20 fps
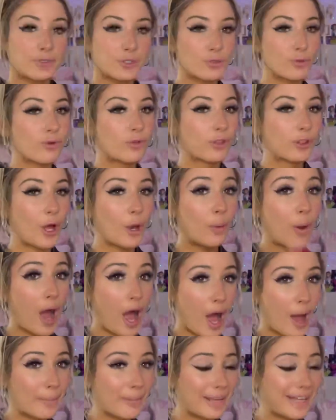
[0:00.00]
to glow
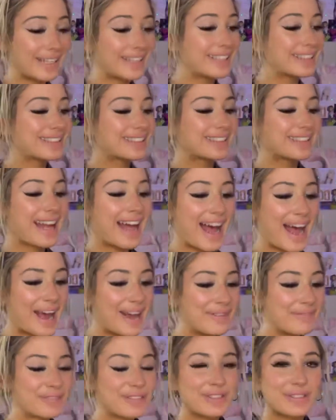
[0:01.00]
up. It is
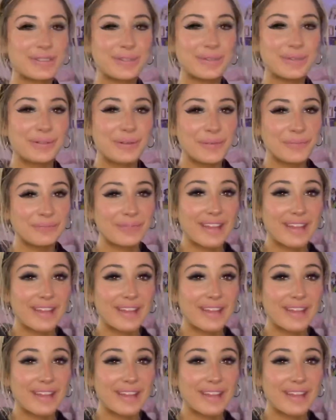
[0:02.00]
time to,